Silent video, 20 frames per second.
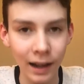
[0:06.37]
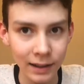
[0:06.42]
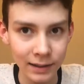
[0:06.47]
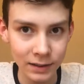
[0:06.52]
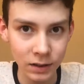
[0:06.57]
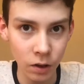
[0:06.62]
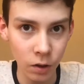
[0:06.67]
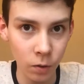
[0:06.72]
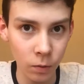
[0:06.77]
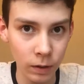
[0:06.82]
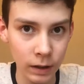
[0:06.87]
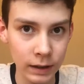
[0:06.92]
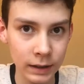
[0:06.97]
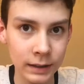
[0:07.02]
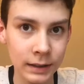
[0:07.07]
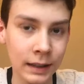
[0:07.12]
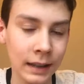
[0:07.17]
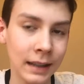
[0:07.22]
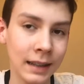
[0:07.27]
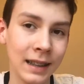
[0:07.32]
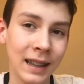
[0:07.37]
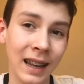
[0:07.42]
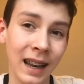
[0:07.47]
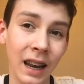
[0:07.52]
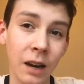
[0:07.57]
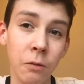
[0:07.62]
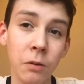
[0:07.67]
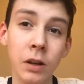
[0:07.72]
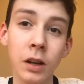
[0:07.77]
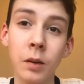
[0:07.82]
as always, and
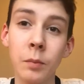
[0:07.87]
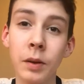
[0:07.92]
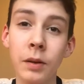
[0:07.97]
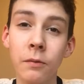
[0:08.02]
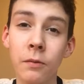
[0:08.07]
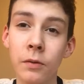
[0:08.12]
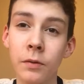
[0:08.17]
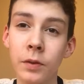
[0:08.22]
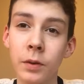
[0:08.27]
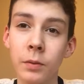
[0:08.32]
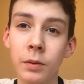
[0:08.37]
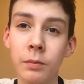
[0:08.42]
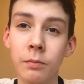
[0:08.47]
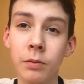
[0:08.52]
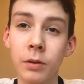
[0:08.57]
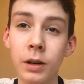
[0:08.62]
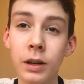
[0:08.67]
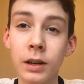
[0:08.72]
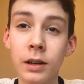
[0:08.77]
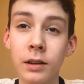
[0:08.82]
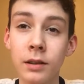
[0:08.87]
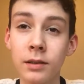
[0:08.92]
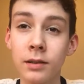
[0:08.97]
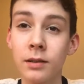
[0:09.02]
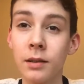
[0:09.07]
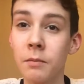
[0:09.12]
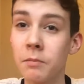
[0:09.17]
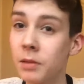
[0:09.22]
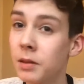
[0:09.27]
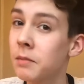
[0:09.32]
today we're going to be reviewing
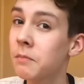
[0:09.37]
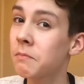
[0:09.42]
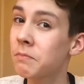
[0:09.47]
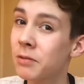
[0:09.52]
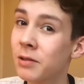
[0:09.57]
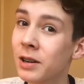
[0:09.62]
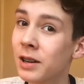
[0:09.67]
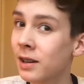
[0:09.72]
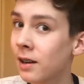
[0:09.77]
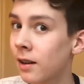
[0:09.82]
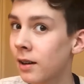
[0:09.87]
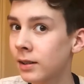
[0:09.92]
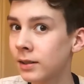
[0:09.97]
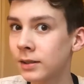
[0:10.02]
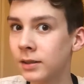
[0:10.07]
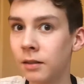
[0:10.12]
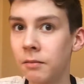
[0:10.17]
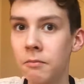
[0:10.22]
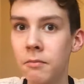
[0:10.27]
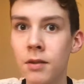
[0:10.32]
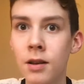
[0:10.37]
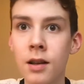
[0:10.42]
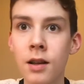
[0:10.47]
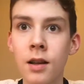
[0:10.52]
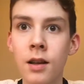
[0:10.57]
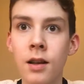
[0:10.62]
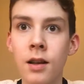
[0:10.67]
something pretty awesome.